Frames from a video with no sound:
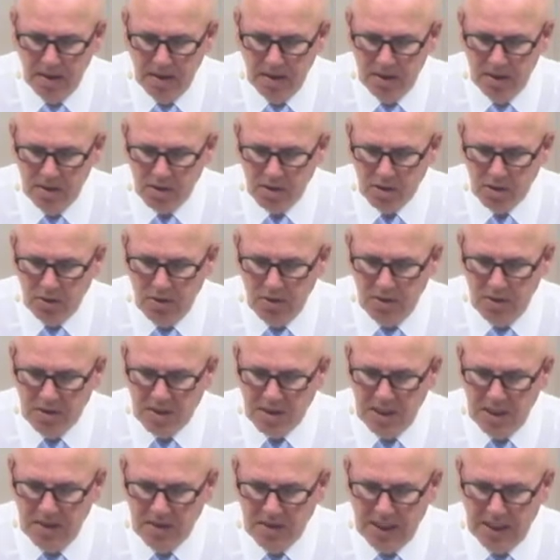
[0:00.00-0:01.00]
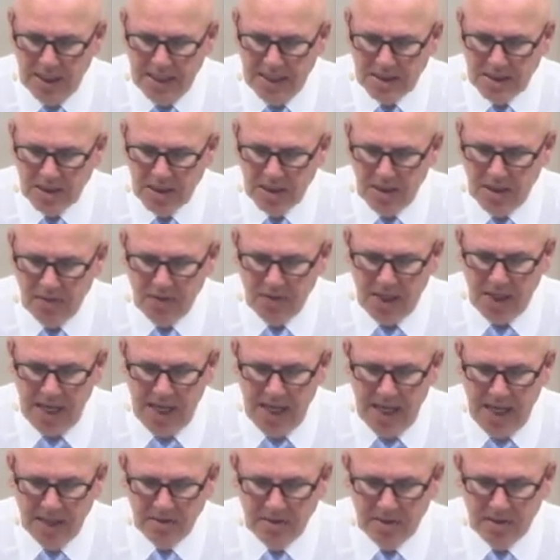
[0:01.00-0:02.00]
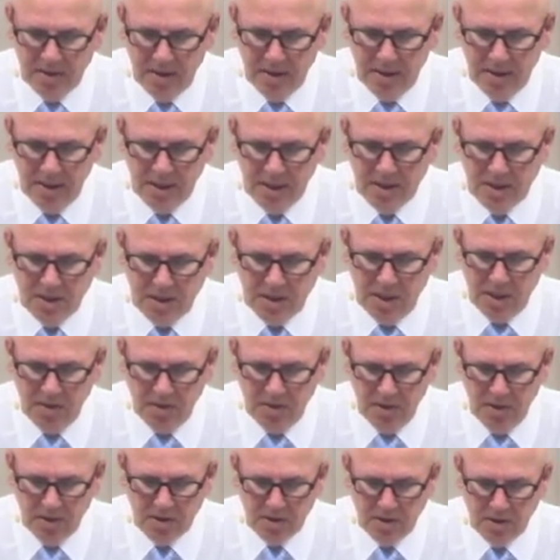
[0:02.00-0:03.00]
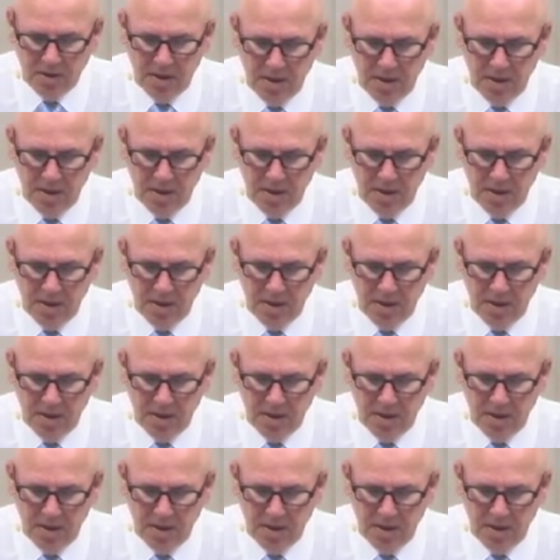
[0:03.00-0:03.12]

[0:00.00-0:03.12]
So you see, the lesson of the ant is serious.